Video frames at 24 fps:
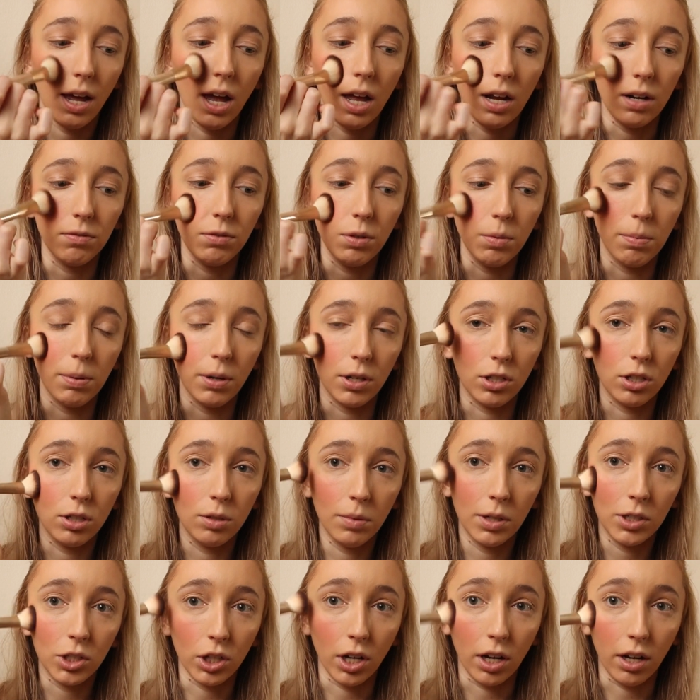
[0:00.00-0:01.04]
and if you put too
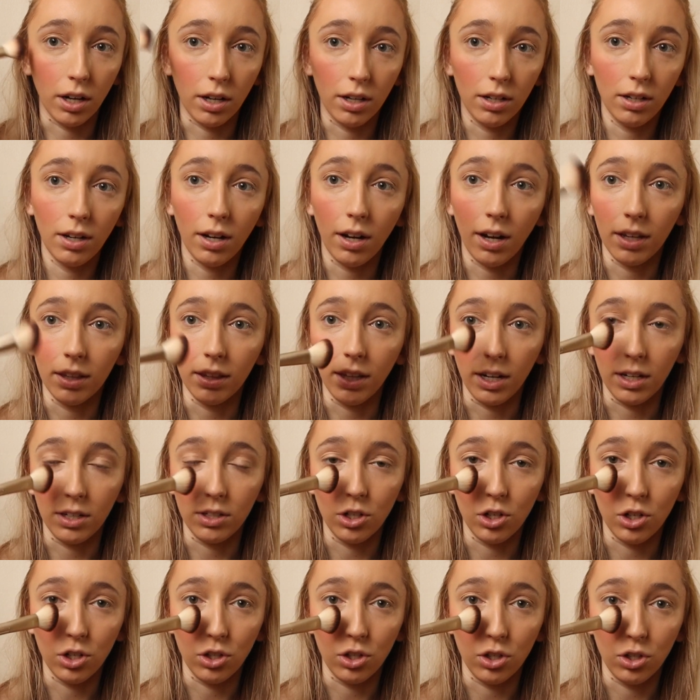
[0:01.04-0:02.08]
much on, I like
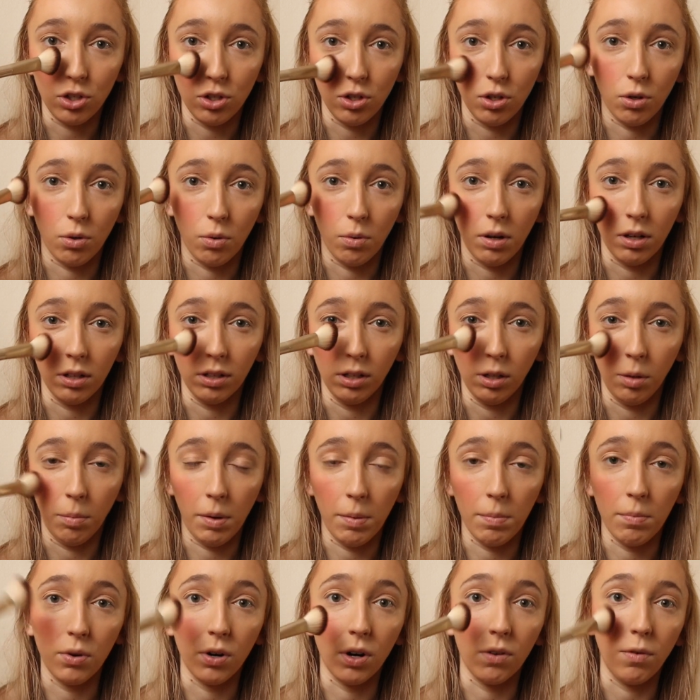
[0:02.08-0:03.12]
to just do a little
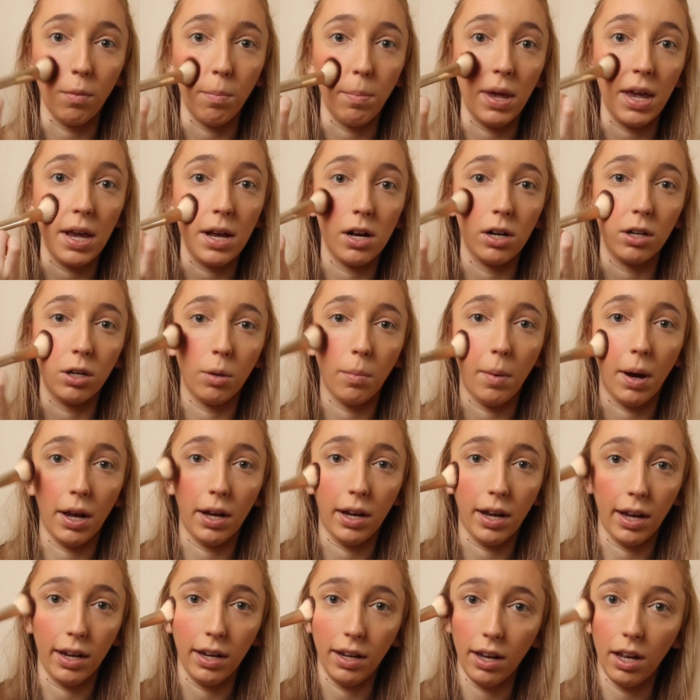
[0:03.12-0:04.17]
bit more of a bake under
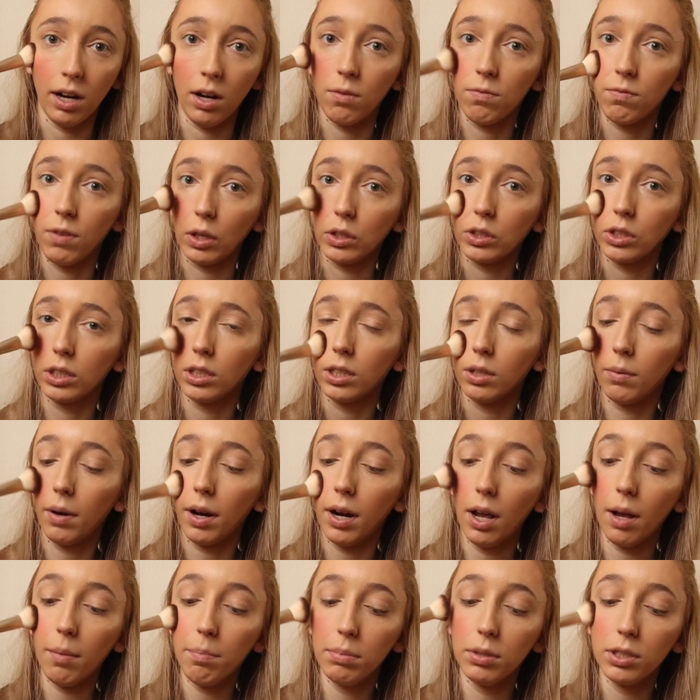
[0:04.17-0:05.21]
my eye and it fixes it
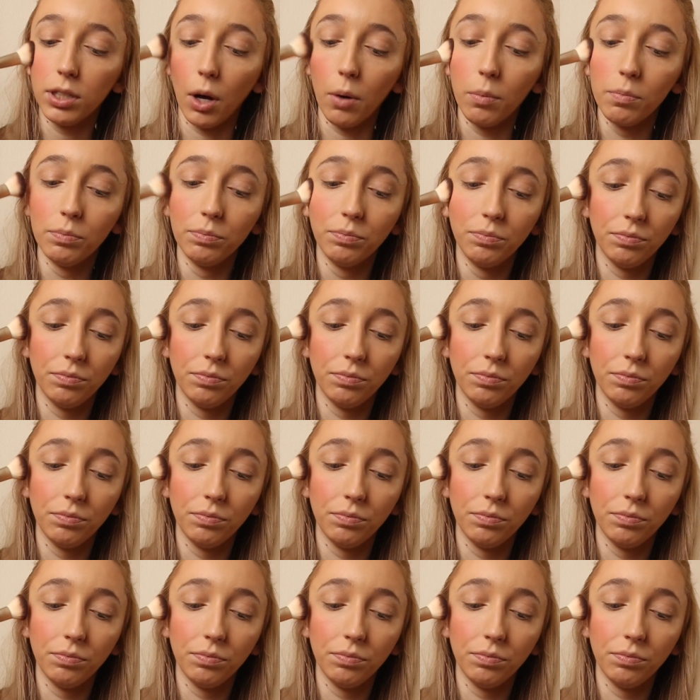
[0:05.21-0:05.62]
right up, so